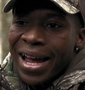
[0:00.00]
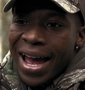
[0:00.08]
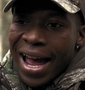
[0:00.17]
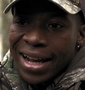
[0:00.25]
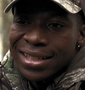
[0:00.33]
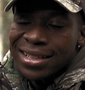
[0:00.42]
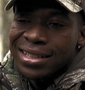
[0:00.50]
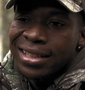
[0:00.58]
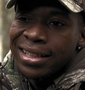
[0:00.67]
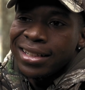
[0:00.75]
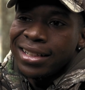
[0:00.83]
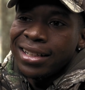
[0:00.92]

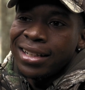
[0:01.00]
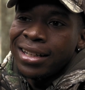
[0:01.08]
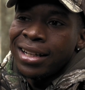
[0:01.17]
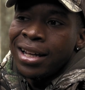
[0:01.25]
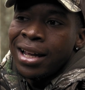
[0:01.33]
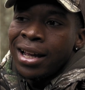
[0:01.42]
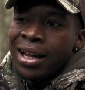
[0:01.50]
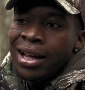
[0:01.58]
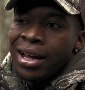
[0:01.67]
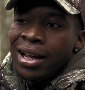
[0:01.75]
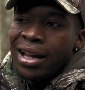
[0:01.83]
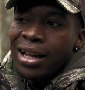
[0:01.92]
accident
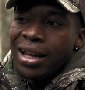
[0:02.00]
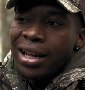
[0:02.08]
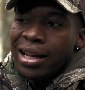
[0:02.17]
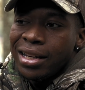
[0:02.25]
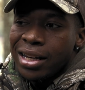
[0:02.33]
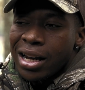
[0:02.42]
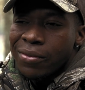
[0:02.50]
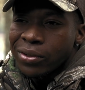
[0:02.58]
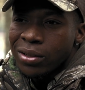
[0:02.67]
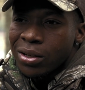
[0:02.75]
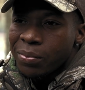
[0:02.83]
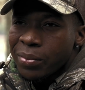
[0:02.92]
and never
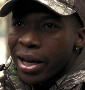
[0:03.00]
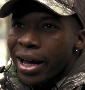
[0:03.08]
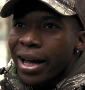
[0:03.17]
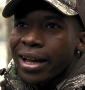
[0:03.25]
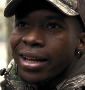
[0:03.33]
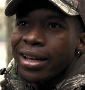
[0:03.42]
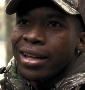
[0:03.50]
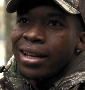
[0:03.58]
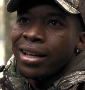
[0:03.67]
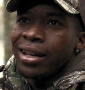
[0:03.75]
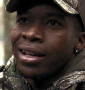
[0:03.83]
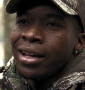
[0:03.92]
looked back.
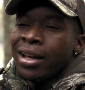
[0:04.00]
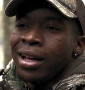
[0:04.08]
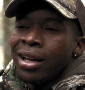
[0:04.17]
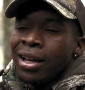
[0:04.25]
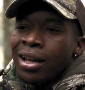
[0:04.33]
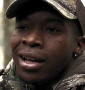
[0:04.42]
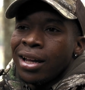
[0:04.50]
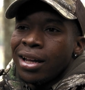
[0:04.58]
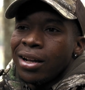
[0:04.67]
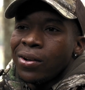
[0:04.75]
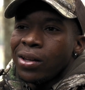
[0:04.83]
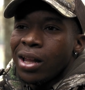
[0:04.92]
You
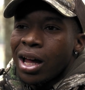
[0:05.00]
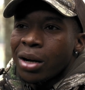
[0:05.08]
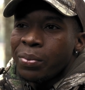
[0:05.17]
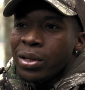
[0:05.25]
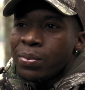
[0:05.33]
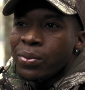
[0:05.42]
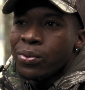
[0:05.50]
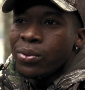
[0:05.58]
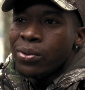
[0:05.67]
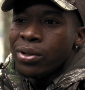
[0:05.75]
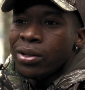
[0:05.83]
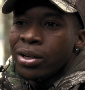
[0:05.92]
know, a lot of
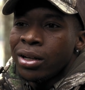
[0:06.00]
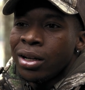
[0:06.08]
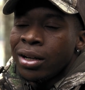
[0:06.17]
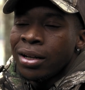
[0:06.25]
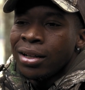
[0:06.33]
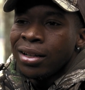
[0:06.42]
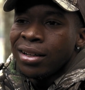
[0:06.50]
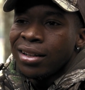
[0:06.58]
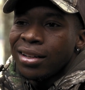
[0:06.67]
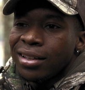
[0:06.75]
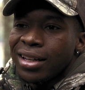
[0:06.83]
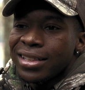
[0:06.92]
people
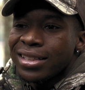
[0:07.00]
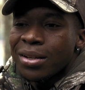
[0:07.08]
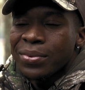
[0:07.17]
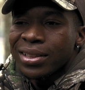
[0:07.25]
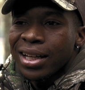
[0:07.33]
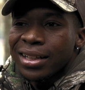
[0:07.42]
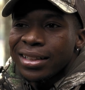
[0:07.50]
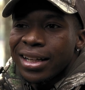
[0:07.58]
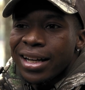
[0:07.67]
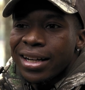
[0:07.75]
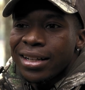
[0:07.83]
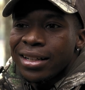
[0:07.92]
let something like
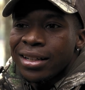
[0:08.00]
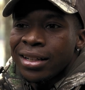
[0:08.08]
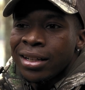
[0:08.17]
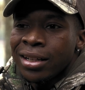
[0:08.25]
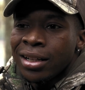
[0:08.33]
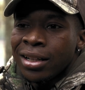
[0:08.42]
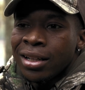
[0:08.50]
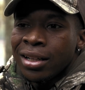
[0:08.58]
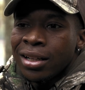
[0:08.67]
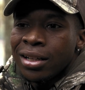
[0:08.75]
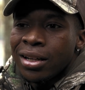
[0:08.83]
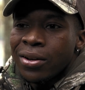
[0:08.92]
that,
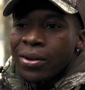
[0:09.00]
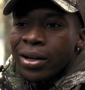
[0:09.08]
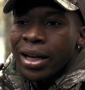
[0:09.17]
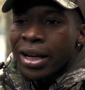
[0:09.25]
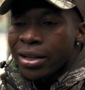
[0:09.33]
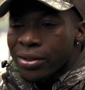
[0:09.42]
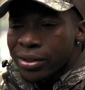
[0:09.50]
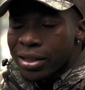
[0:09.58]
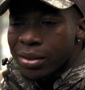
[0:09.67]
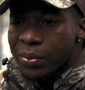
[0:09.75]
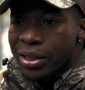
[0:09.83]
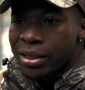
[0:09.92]
you know, hinder
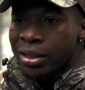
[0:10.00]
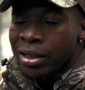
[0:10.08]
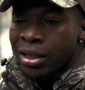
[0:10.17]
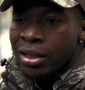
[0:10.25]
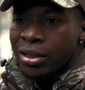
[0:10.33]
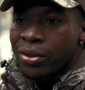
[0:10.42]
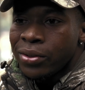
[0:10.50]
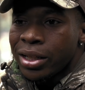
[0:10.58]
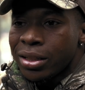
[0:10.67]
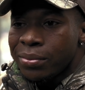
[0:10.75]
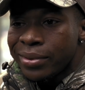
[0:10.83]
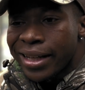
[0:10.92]
them and you know,
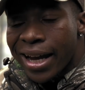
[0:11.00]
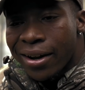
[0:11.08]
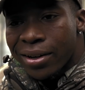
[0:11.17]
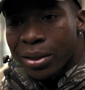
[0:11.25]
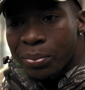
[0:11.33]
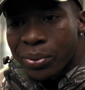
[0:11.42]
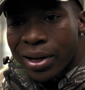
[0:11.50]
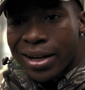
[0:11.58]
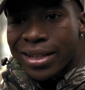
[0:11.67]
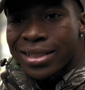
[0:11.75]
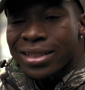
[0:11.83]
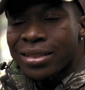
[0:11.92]
get them down and
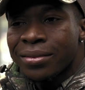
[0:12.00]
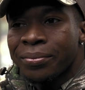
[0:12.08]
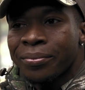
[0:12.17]
depressed.